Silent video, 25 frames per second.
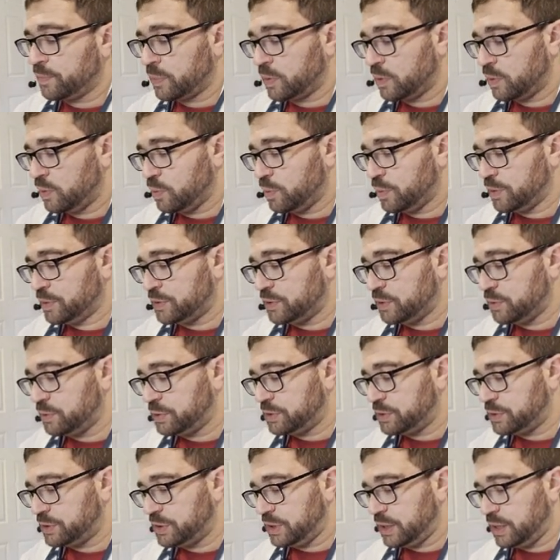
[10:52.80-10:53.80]
We do
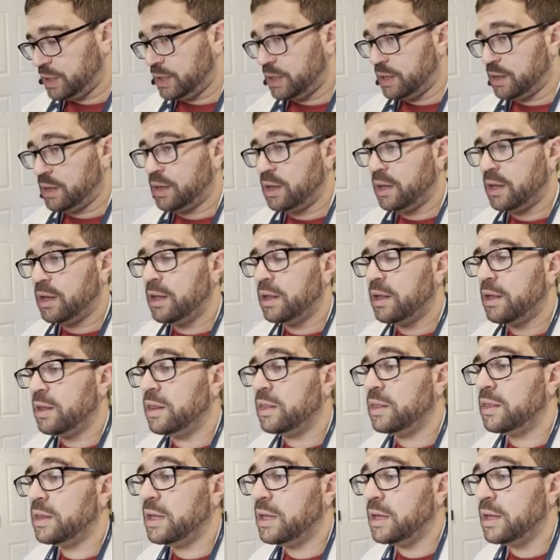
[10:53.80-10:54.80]
see
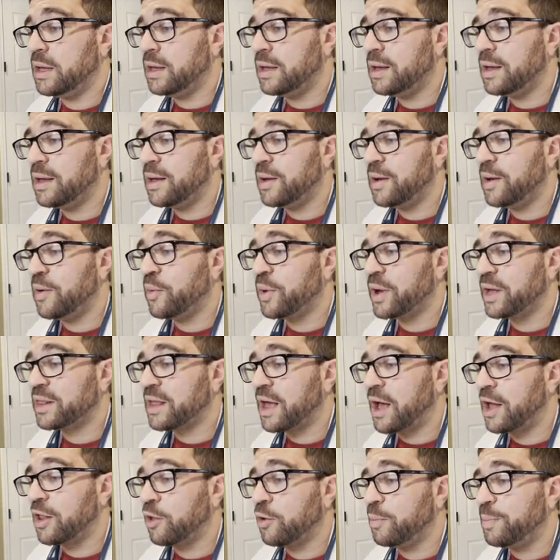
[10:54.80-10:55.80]
we got the
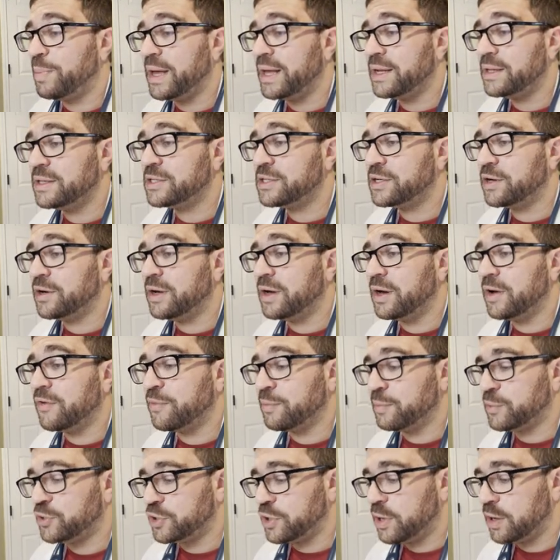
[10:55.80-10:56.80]
holo Pinsir here from
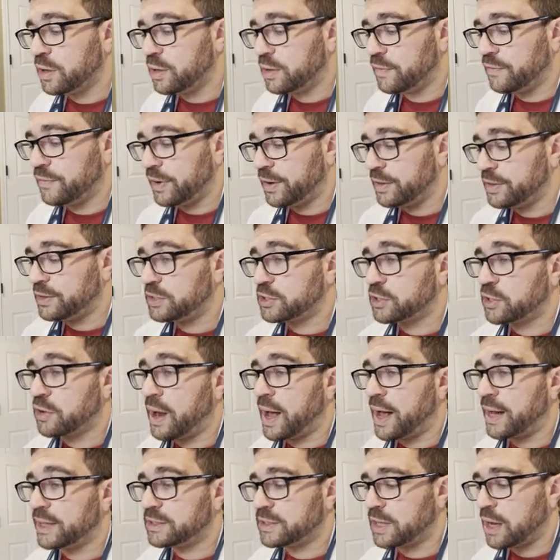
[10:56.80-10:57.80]
Jungle. Very
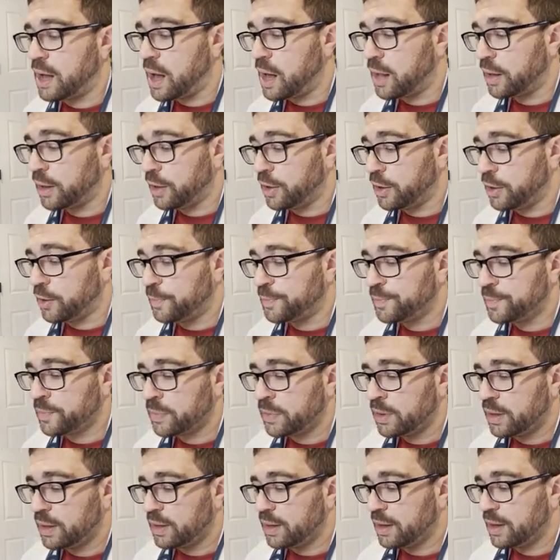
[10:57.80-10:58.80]
scratched holo,
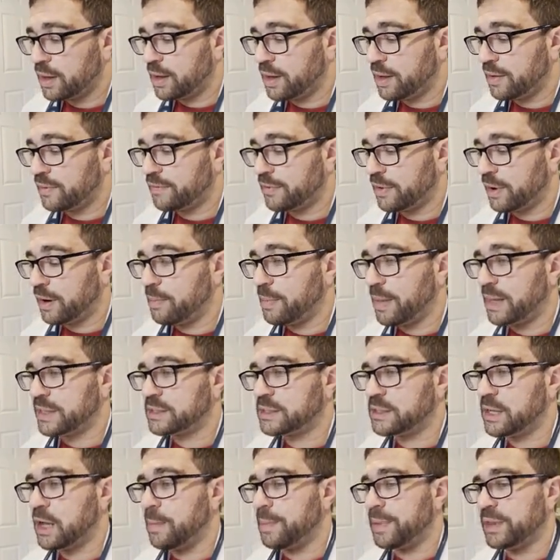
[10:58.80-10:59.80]
very messed
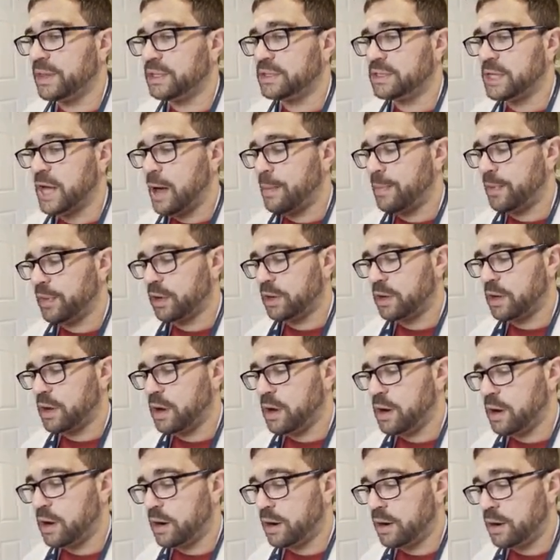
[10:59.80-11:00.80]
up at the top of the
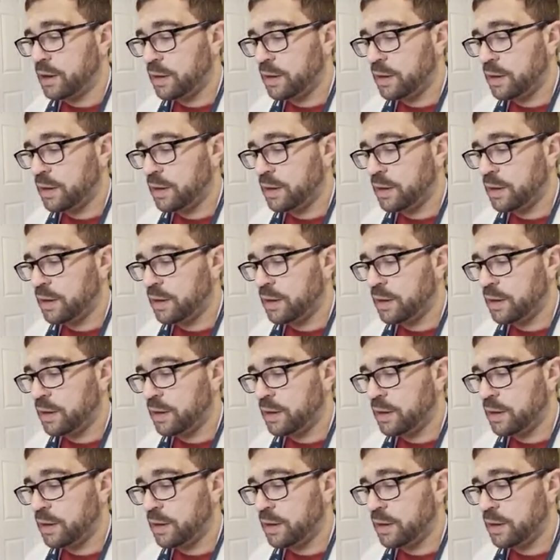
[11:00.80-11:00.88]
card.